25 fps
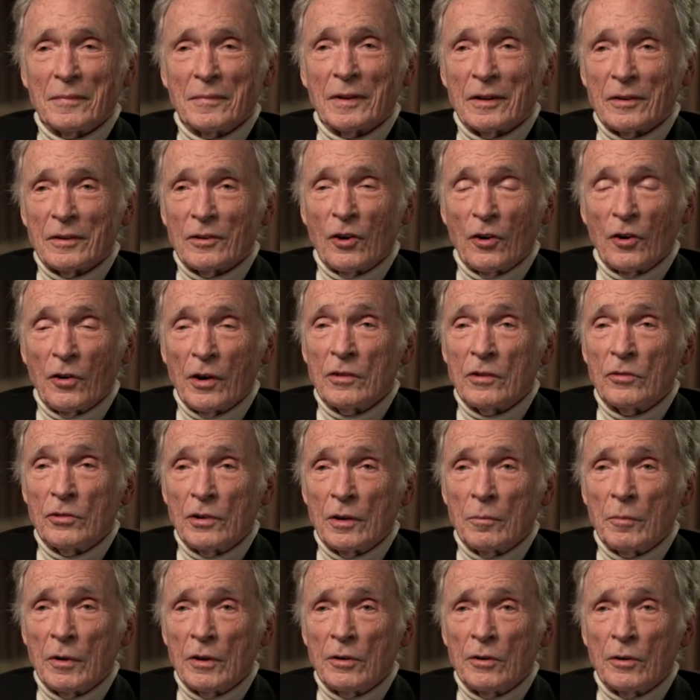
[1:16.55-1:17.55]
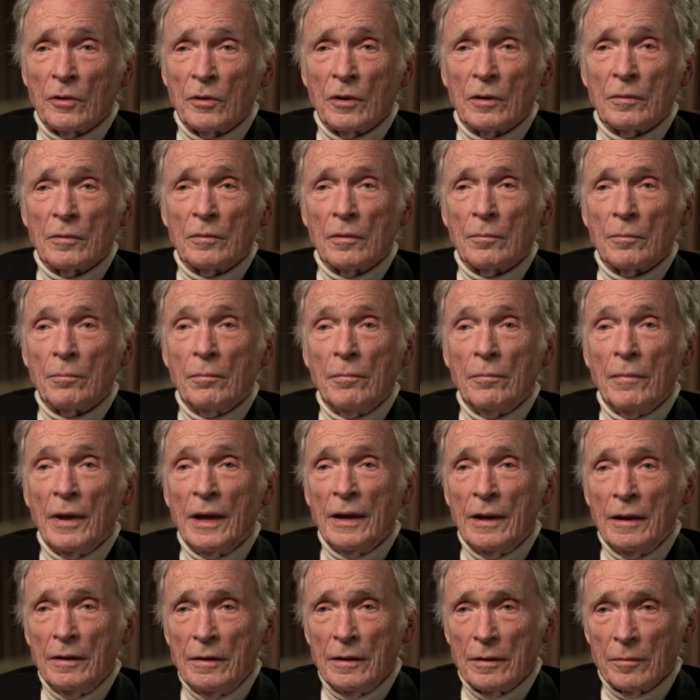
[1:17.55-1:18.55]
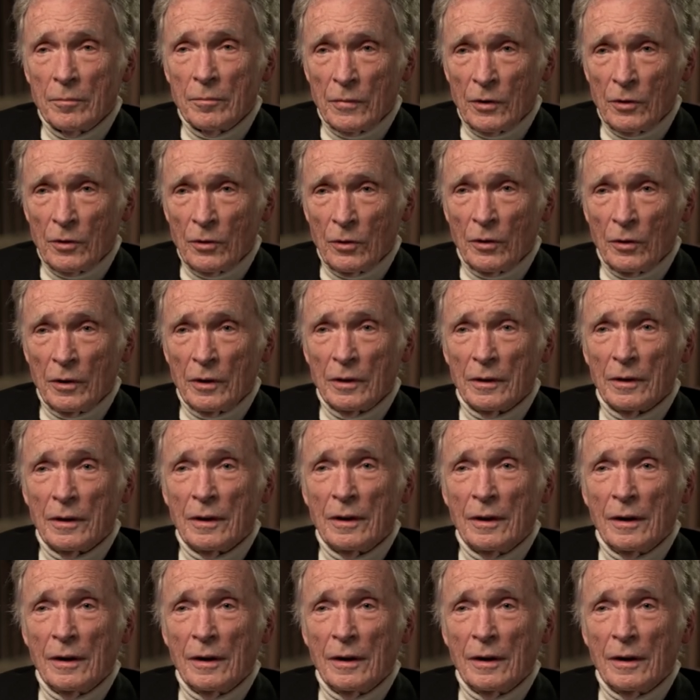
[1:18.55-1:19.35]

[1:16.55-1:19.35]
encouraged him to do it, made him do it.